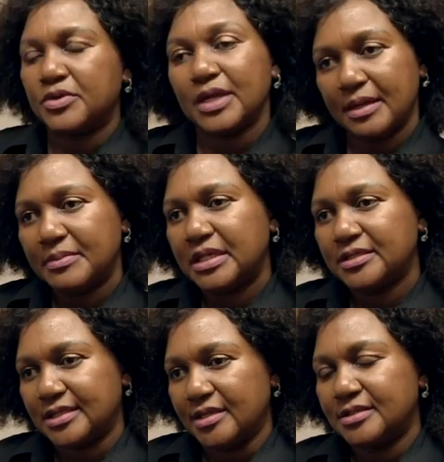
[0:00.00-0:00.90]

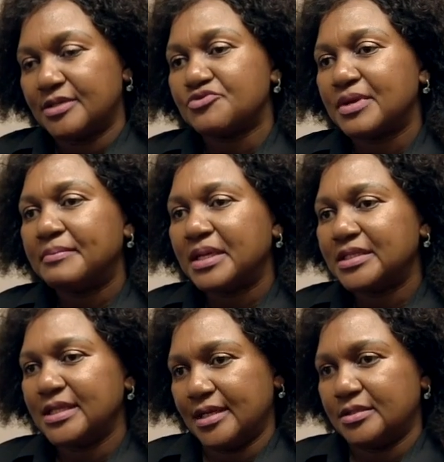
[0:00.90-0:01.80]
rehabilitate and
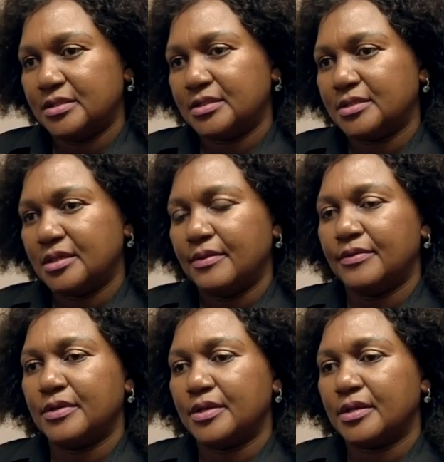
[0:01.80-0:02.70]
remediate
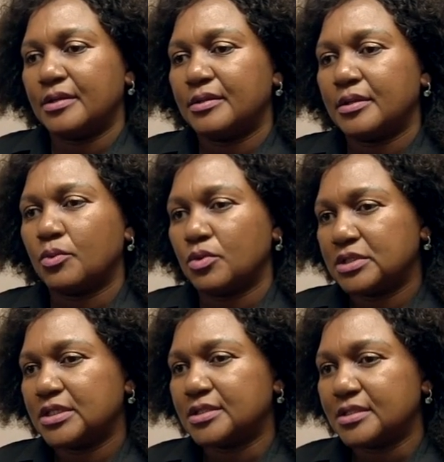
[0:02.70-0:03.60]
the, the
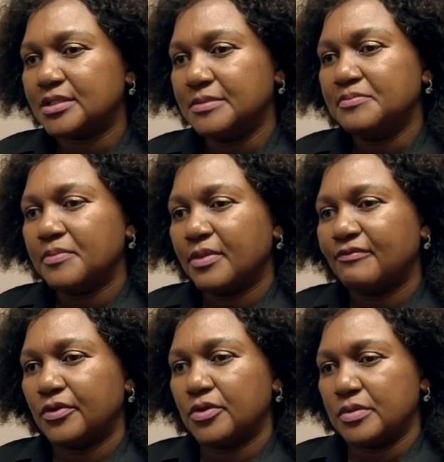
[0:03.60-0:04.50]
water system
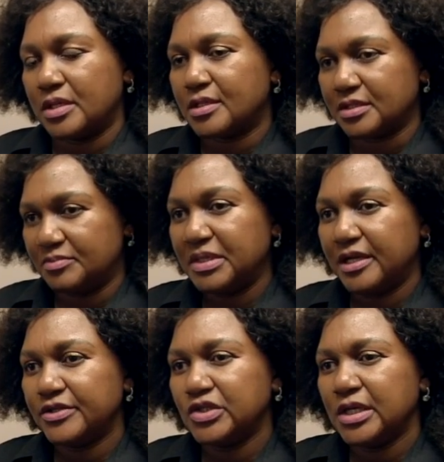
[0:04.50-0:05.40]
following the
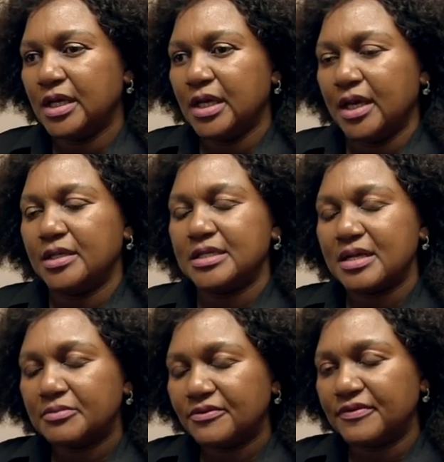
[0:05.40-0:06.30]
spillage. And a
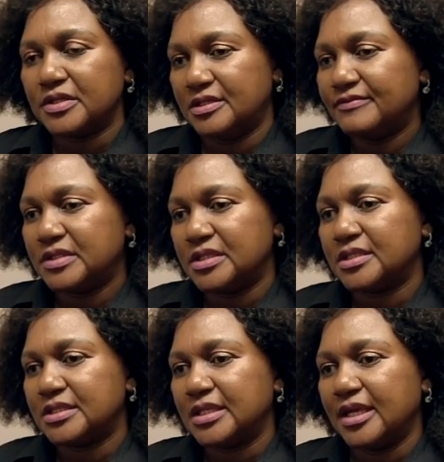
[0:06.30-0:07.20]
number of
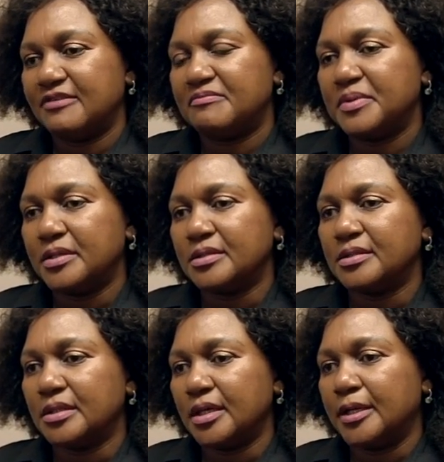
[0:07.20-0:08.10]
activities have
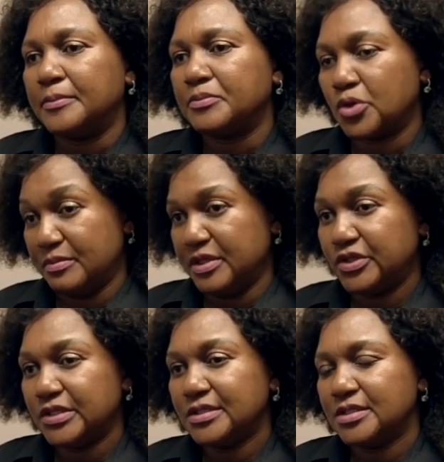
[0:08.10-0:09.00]
been um,
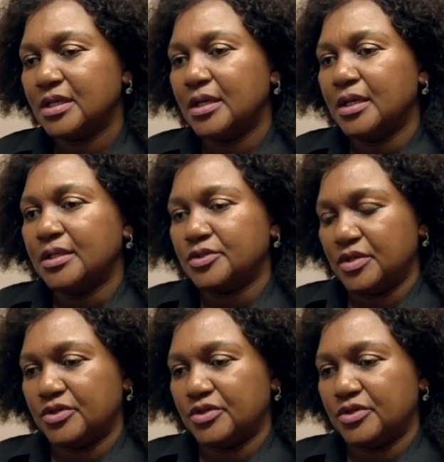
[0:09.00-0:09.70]
commissioned to